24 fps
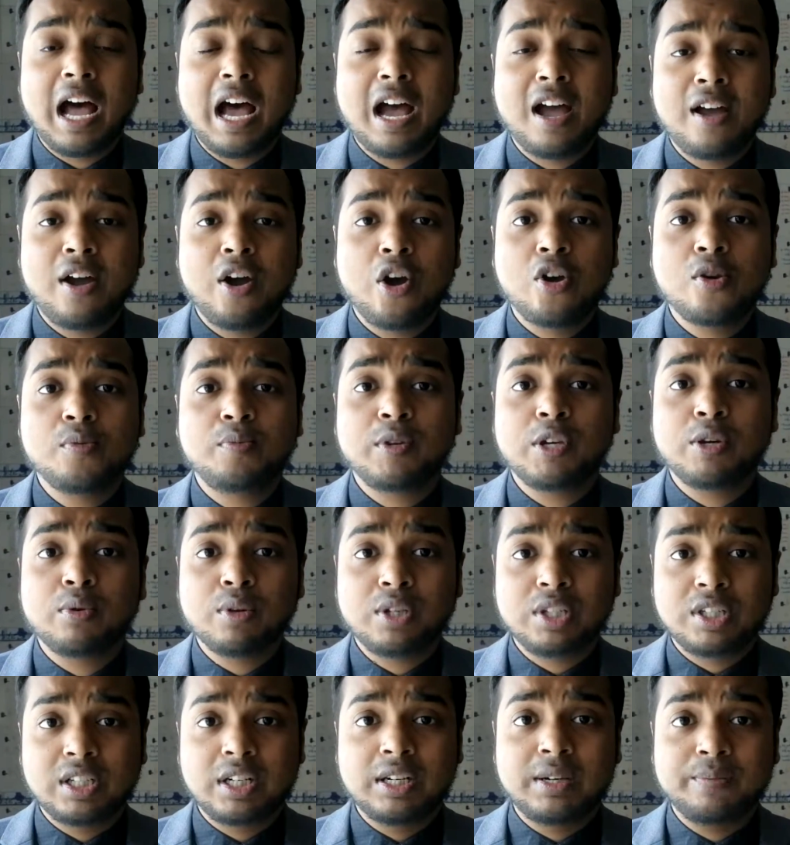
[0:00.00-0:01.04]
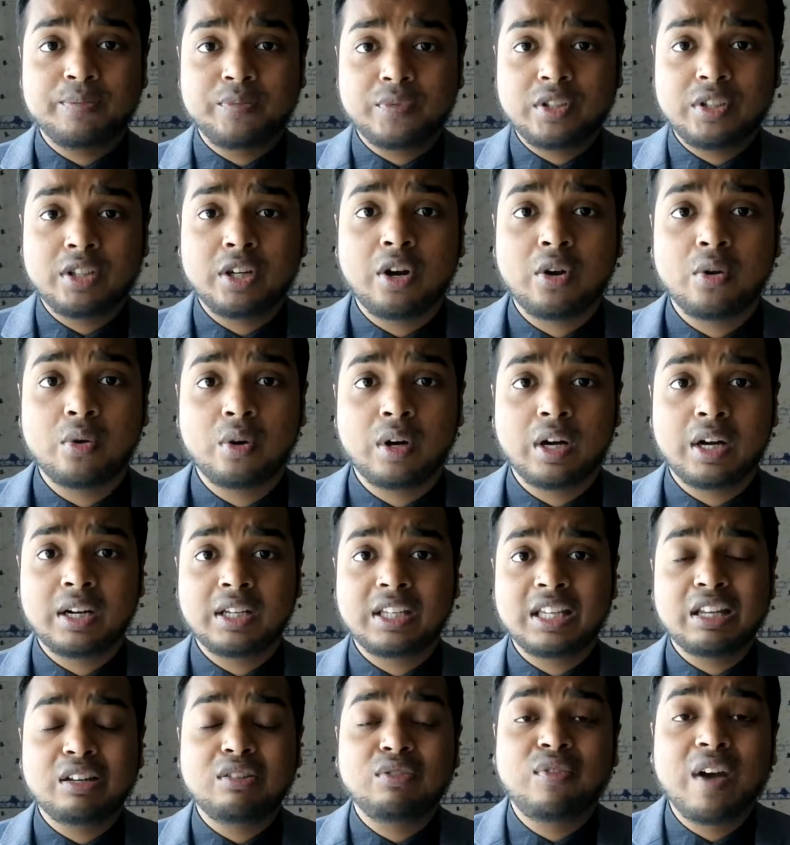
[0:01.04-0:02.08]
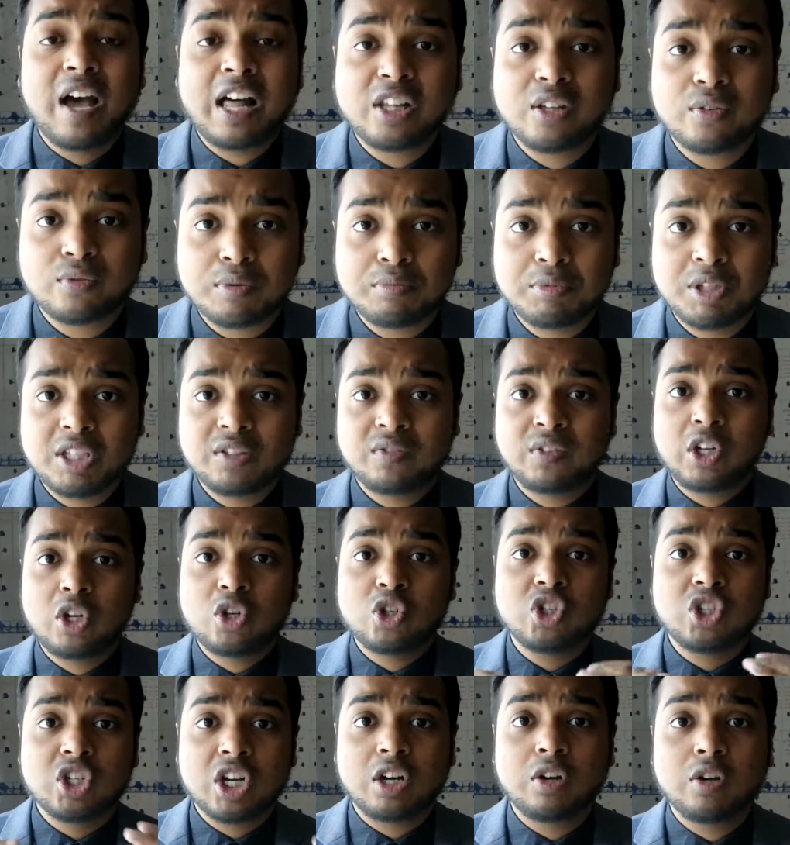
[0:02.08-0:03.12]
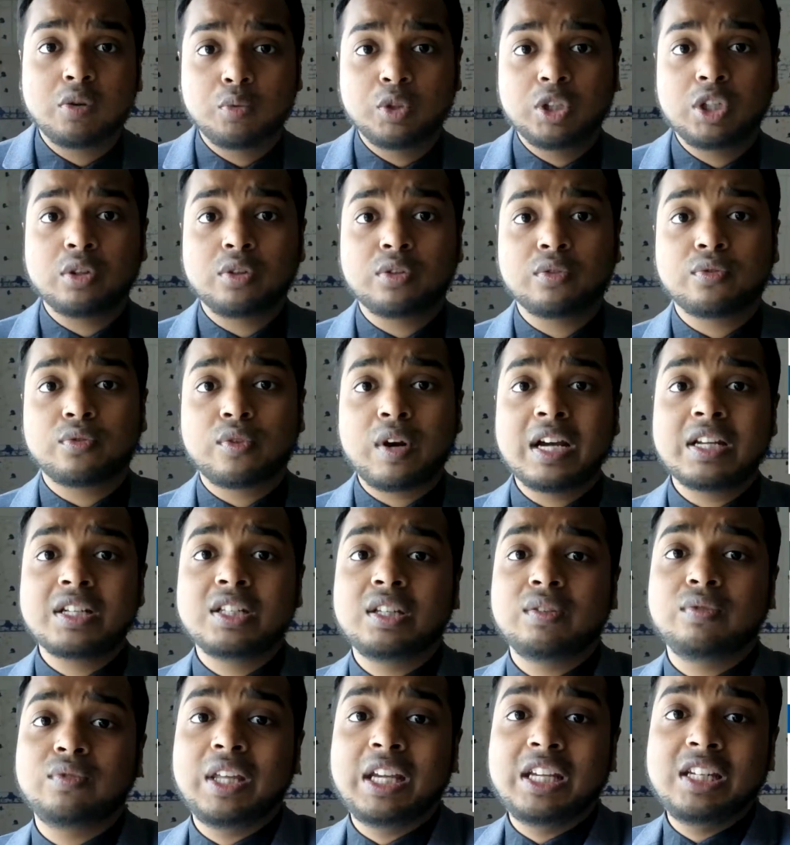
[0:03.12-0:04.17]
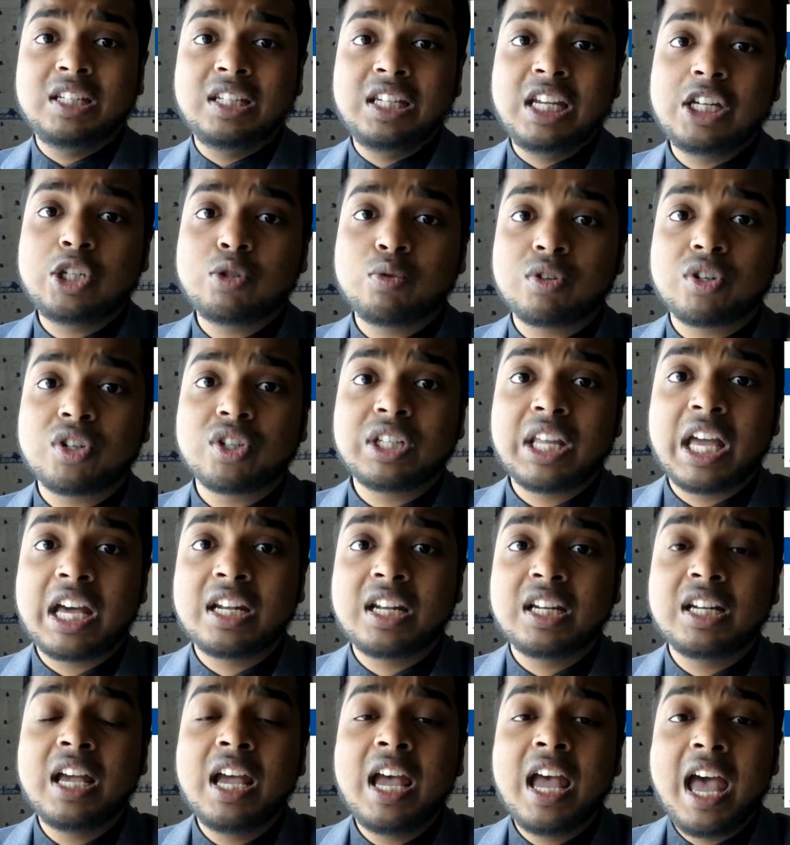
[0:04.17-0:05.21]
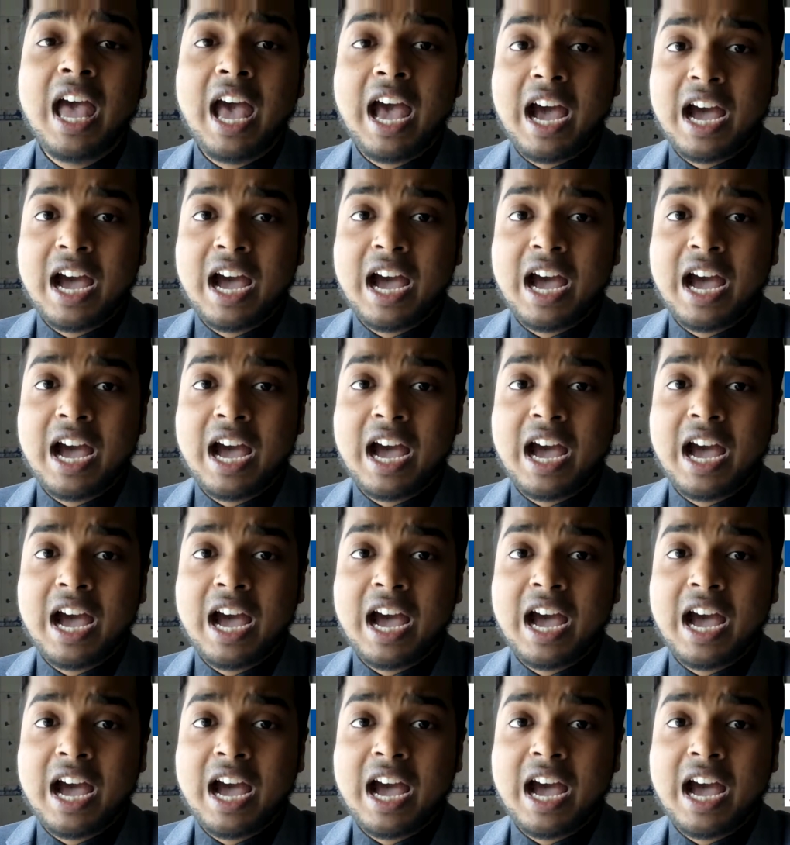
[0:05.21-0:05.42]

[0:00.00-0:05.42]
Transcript: I hope you would get value from these videos. Share it with your friends if they need to understand it.